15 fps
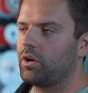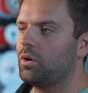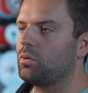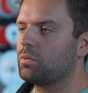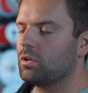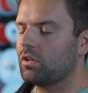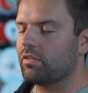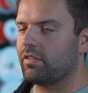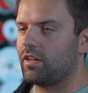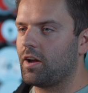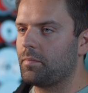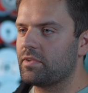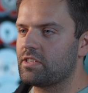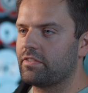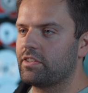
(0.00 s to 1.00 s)
good rule of
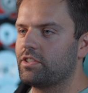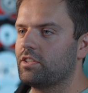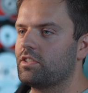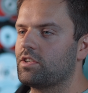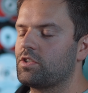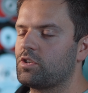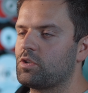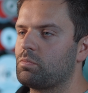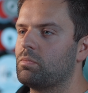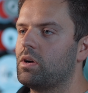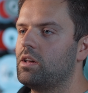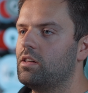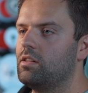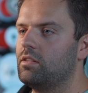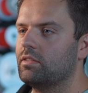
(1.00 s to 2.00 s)
thumb is if it's just a
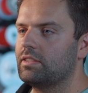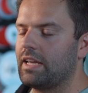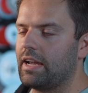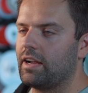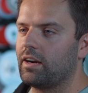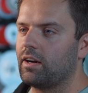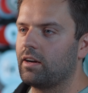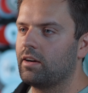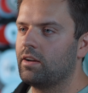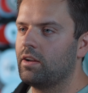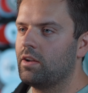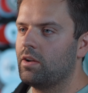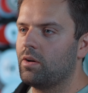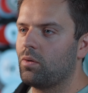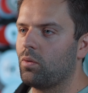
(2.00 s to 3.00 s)
small tear
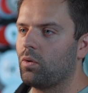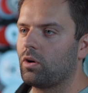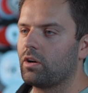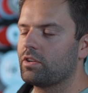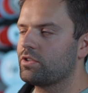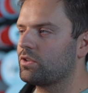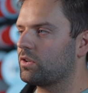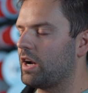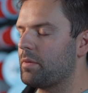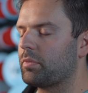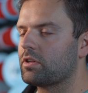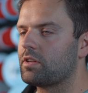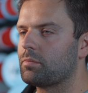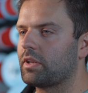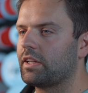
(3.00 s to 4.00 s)
or a scrape
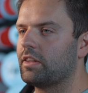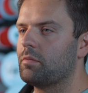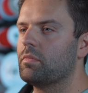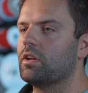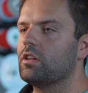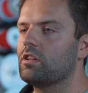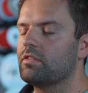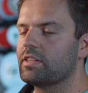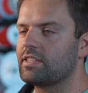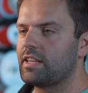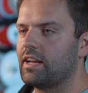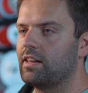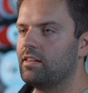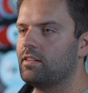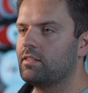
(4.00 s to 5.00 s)
or something in the middle of a
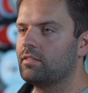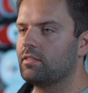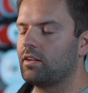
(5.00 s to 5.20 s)
cell,